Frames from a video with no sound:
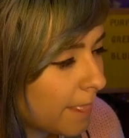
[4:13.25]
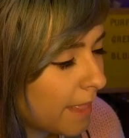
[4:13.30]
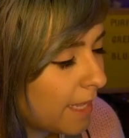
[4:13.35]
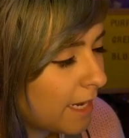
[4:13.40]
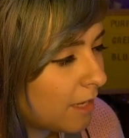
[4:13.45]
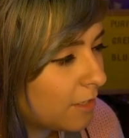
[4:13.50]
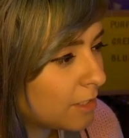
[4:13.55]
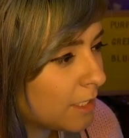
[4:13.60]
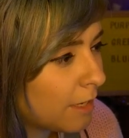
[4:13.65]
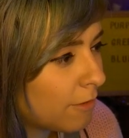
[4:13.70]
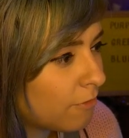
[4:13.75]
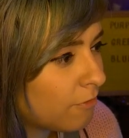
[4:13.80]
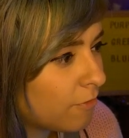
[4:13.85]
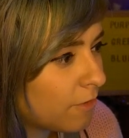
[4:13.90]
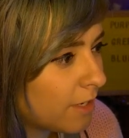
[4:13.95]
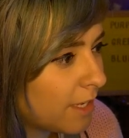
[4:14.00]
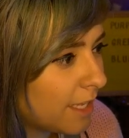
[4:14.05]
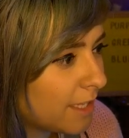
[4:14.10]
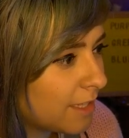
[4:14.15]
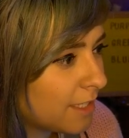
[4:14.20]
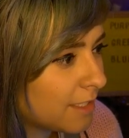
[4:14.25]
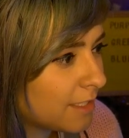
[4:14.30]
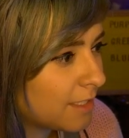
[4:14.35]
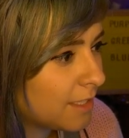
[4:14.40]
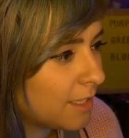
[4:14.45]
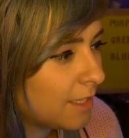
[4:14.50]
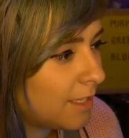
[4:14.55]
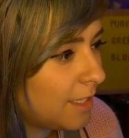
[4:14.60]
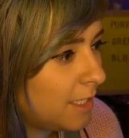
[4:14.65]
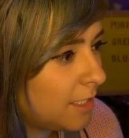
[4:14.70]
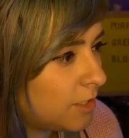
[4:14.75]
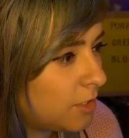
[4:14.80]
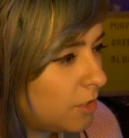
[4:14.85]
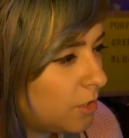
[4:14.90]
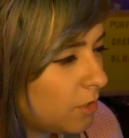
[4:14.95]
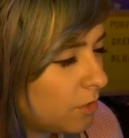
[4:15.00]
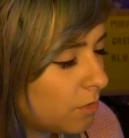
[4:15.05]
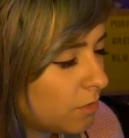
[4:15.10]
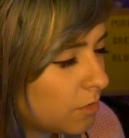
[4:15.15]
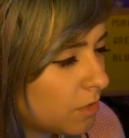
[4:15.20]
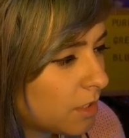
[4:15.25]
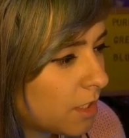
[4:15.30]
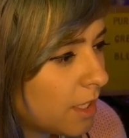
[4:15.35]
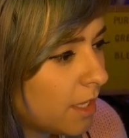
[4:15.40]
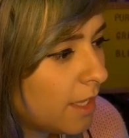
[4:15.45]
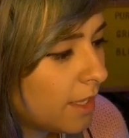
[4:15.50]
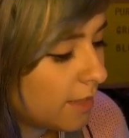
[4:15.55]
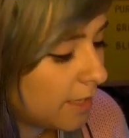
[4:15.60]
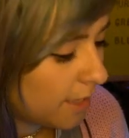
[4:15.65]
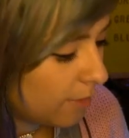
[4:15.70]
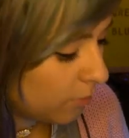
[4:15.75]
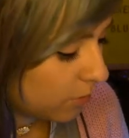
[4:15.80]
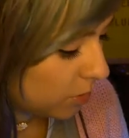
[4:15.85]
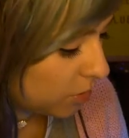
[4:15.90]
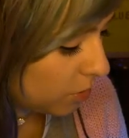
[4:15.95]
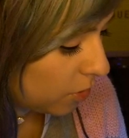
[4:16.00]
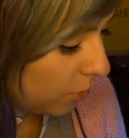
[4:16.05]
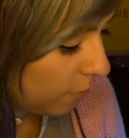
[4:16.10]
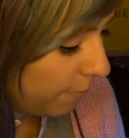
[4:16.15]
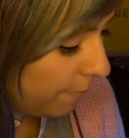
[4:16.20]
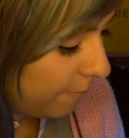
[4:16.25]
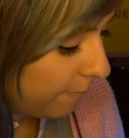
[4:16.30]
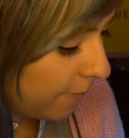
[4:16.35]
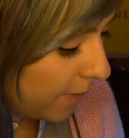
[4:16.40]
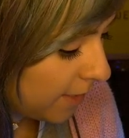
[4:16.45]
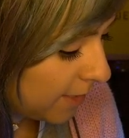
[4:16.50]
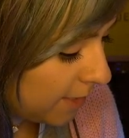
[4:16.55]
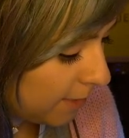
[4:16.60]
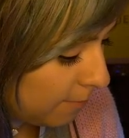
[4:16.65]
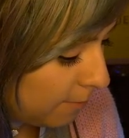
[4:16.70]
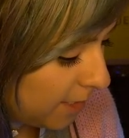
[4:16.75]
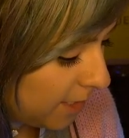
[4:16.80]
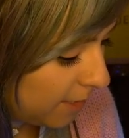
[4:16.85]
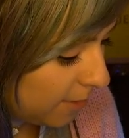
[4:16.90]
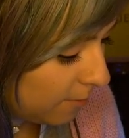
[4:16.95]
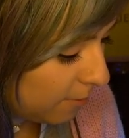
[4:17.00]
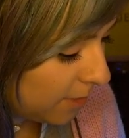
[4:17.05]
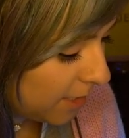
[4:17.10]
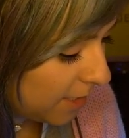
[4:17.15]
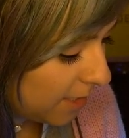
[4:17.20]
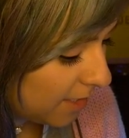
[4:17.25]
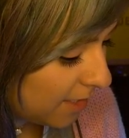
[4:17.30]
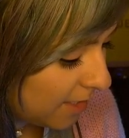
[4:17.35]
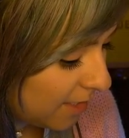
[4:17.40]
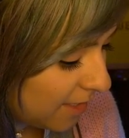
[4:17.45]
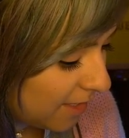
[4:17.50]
And I'll never forget these dudes that were so fucking mean to me.